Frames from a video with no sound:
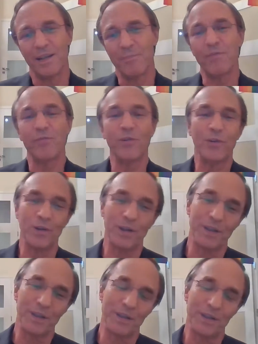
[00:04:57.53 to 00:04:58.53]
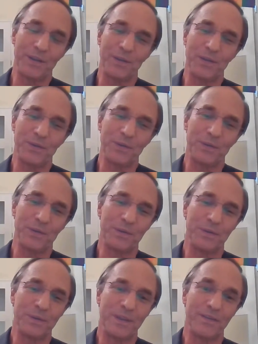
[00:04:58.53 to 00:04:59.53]
before
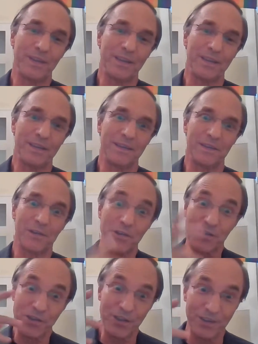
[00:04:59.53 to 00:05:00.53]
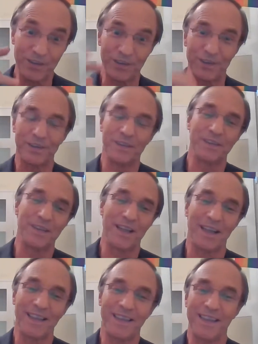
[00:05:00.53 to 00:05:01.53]
you even consider the
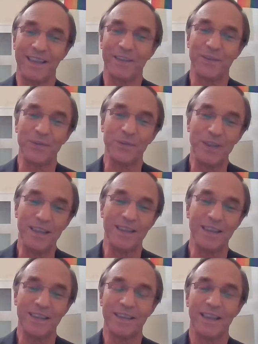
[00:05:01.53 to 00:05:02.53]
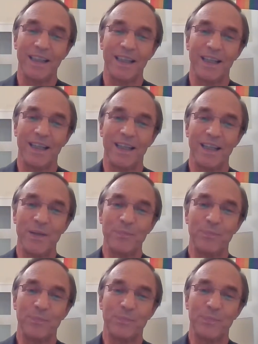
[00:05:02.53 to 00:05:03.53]
idea to read it,
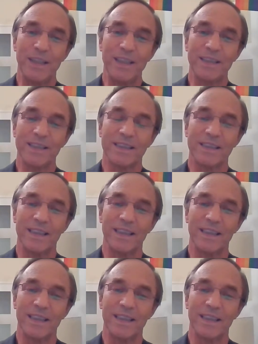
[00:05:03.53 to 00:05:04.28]
please